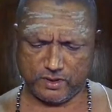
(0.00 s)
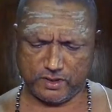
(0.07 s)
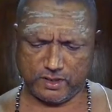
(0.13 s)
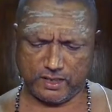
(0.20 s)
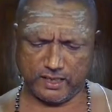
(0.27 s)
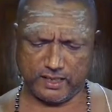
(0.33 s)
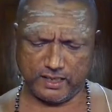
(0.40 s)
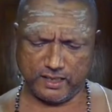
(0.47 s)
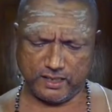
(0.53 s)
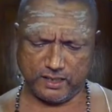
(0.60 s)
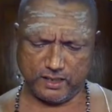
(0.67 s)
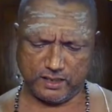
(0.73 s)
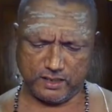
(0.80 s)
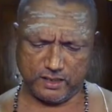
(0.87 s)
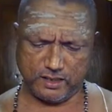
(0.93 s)
And
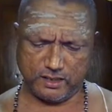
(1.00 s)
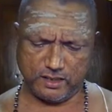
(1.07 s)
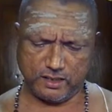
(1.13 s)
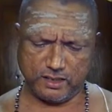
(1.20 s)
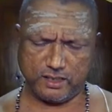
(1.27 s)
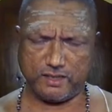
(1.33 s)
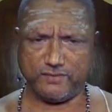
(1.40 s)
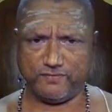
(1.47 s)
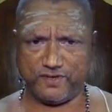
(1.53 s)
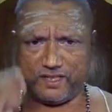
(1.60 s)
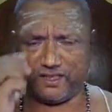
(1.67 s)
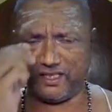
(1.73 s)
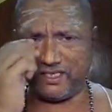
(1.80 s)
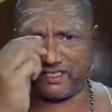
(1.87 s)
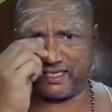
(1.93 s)
with
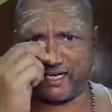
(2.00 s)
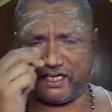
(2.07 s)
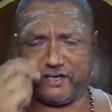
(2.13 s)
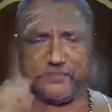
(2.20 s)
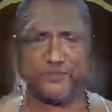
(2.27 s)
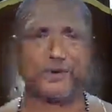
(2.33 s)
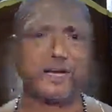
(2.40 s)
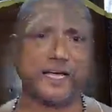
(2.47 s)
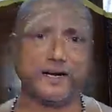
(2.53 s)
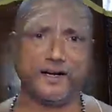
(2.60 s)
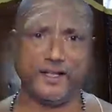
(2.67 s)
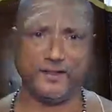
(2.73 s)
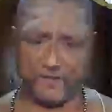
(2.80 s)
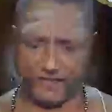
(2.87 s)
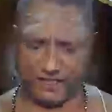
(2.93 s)
this kind of clarity,
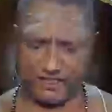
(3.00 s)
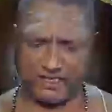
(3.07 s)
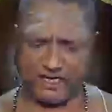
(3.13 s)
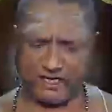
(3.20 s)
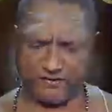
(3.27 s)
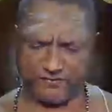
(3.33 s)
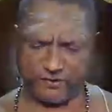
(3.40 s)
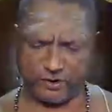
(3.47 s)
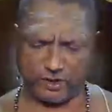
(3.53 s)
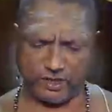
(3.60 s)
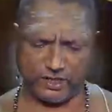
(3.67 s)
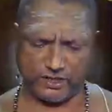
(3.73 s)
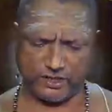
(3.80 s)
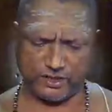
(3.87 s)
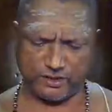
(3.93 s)
with this kind of
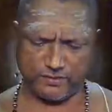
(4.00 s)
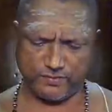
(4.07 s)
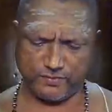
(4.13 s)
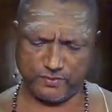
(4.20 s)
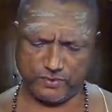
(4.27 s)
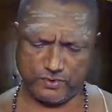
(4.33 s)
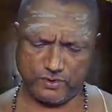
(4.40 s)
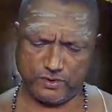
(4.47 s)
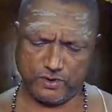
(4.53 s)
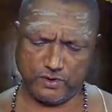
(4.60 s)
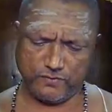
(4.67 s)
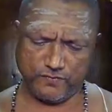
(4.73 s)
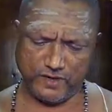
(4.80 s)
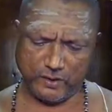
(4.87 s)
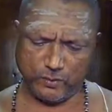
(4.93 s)
knowledge,
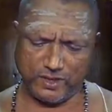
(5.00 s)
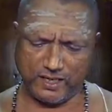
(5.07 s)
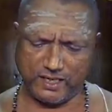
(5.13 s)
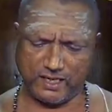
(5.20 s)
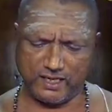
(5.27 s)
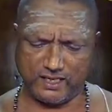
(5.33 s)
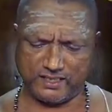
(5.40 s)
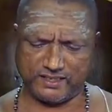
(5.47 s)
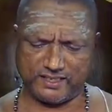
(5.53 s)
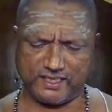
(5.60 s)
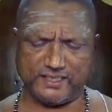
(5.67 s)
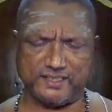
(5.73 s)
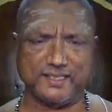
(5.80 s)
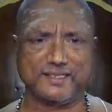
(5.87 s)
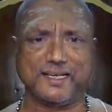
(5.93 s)
when one understands
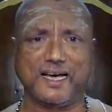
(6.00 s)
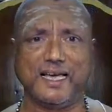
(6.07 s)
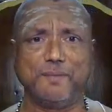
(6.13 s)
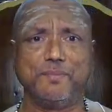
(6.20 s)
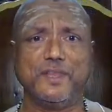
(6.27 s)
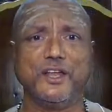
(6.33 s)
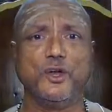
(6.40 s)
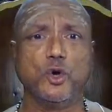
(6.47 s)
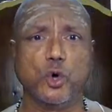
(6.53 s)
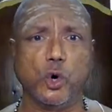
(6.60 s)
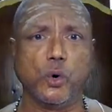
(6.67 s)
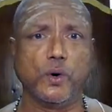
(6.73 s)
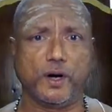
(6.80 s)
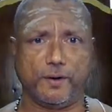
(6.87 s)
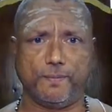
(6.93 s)
that I am the knower,
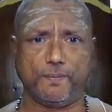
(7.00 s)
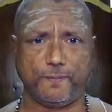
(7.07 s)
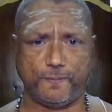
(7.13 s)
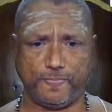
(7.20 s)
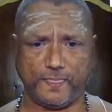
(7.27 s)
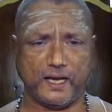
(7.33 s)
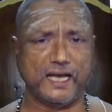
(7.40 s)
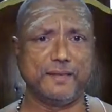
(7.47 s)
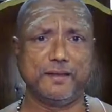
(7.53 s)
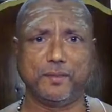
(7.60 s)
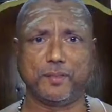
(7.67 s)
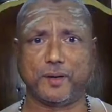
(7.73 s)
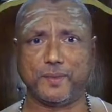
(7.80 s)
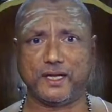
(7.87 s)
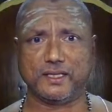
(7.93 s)
I am the
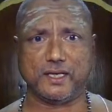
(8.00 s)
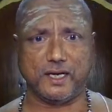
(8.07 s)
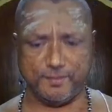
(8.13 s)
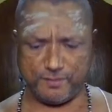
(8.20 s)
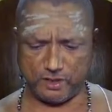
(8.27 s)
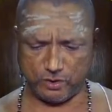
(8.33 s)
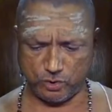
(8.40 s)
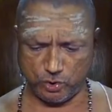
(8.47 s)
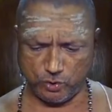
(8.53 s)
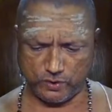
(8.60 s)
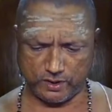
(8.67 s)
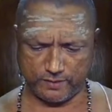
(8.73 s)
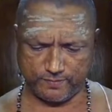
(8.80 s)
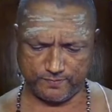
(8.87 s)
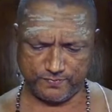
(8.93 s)
Pramata, I am the knower,
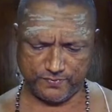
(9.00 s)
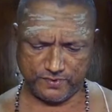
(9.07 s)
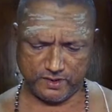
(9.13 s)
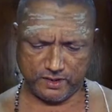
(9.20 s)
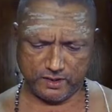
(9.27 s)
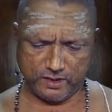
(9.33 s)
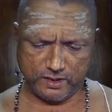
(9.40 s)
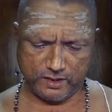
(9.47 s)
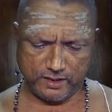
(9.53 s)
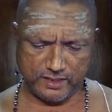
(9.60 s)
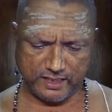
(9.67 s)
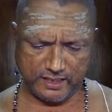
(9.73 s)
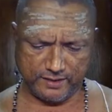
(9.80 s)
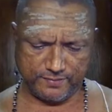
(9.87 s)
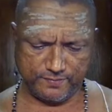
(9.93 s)

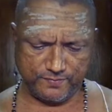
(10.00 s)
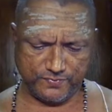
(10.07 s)
then